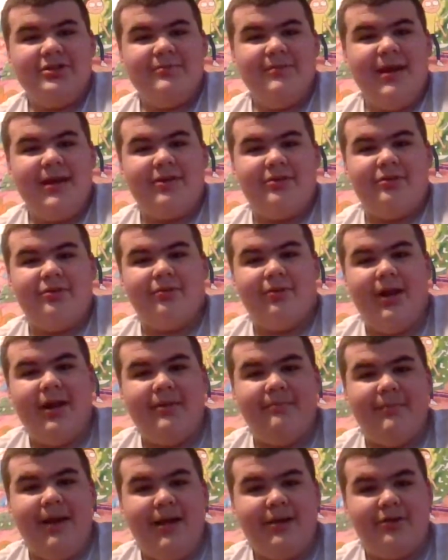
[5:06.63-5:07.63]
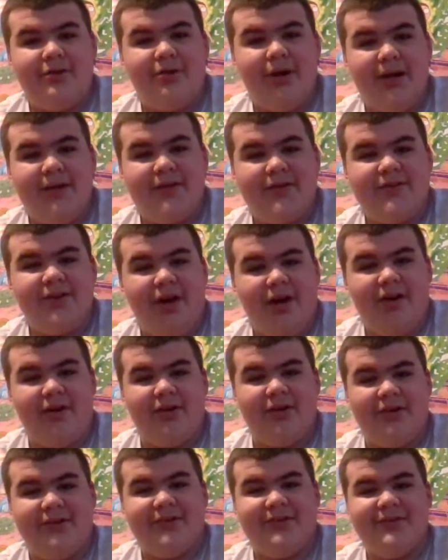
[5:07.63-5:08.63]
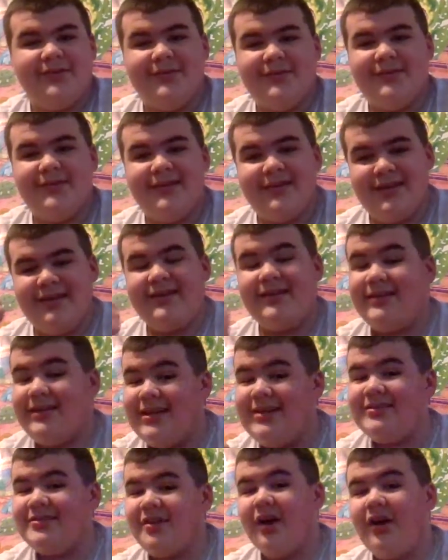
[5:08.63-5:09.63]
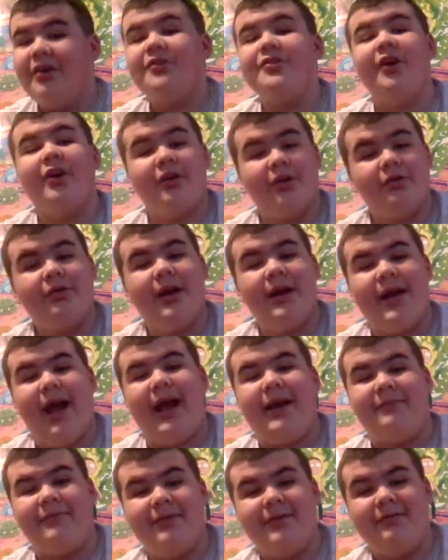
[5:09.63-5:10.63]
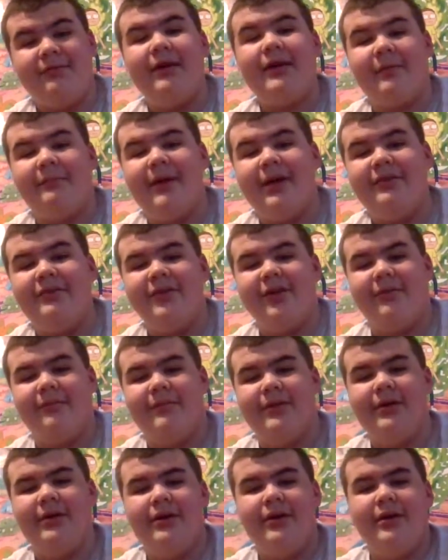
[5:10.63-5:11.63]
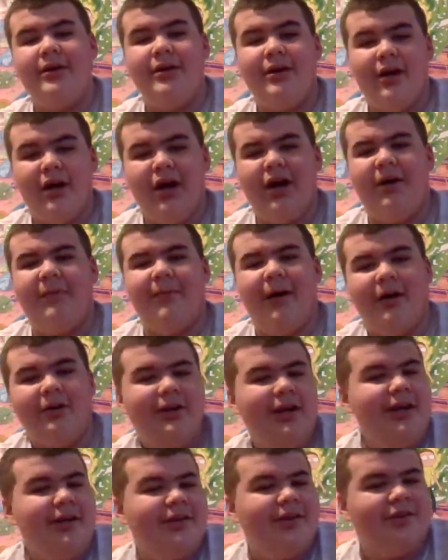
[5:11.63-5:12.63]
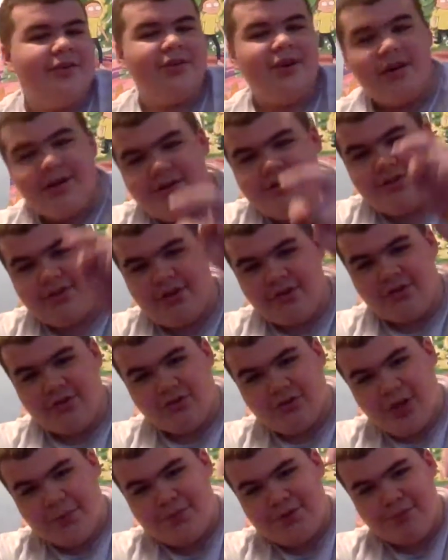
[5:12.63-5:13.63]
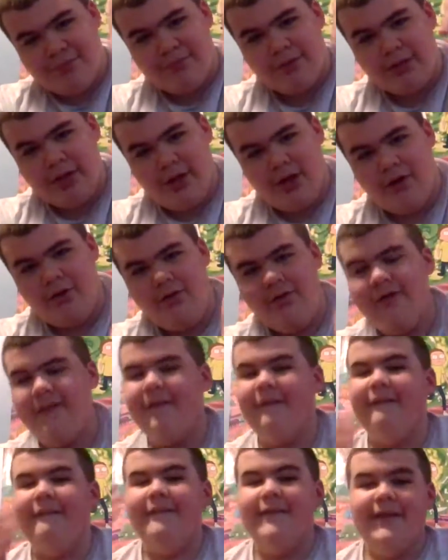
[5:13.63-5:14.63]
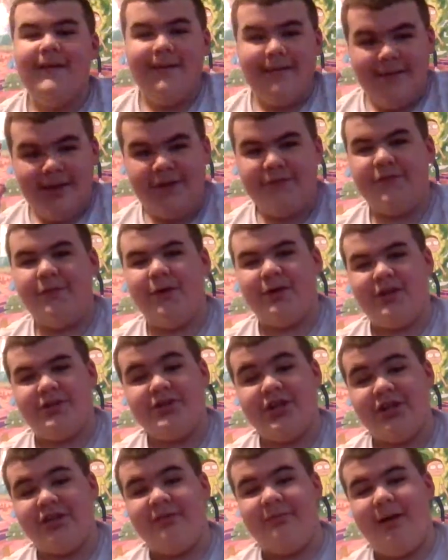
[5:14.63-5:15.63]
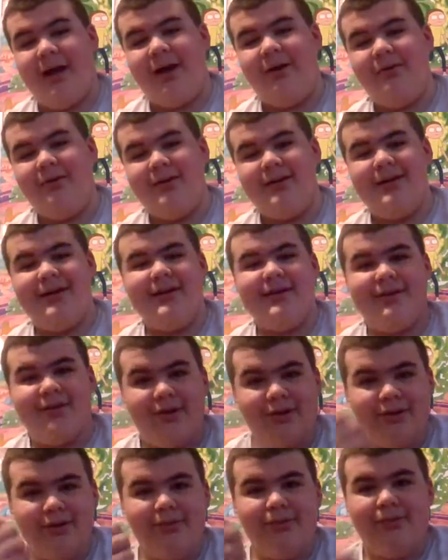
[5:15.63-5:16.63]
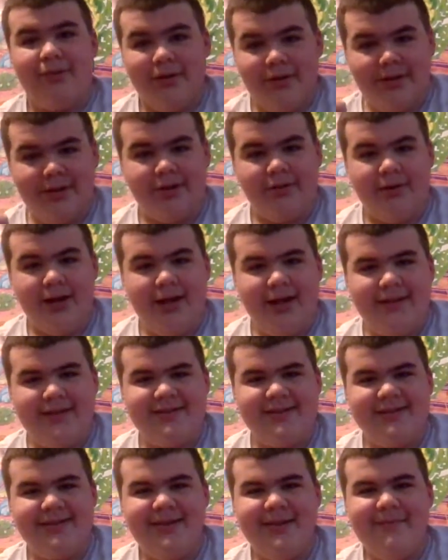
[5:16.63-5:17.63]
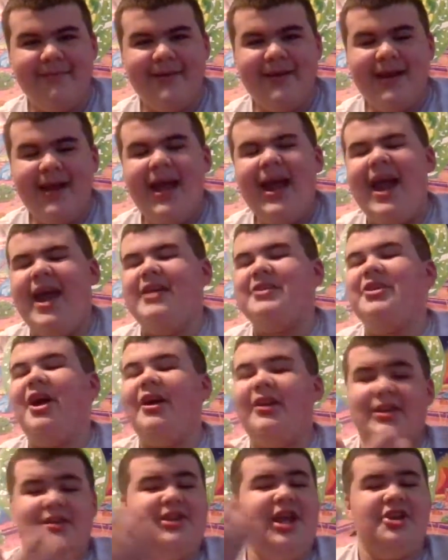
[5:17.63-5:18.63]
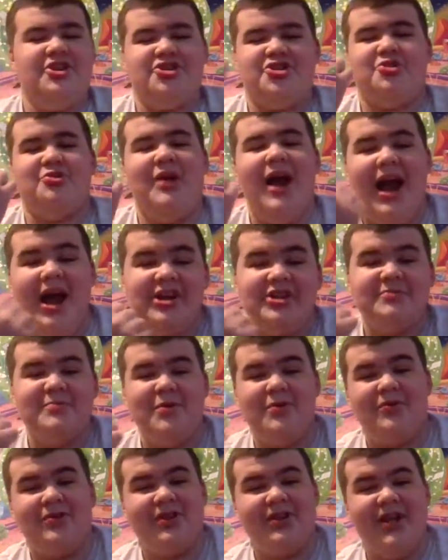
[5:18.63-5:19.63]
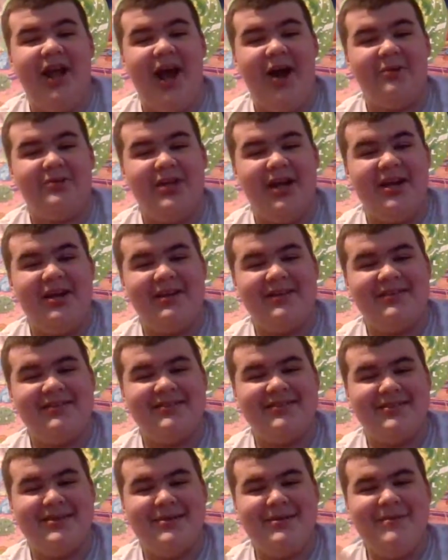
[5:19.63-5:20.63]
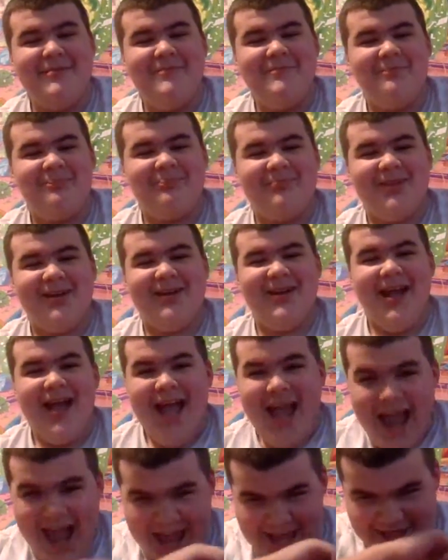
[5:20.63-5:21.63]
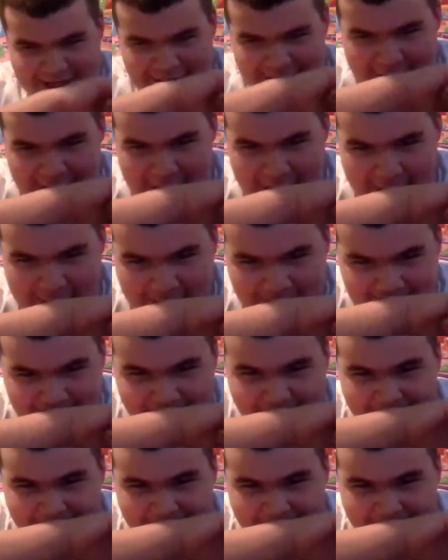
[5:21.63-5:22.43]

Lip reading: made great songs. These songs are great. I really recommend them. I'll link the songs in the description below if you want to check them out. They're really great. And not like that trash music nowadays. AKA,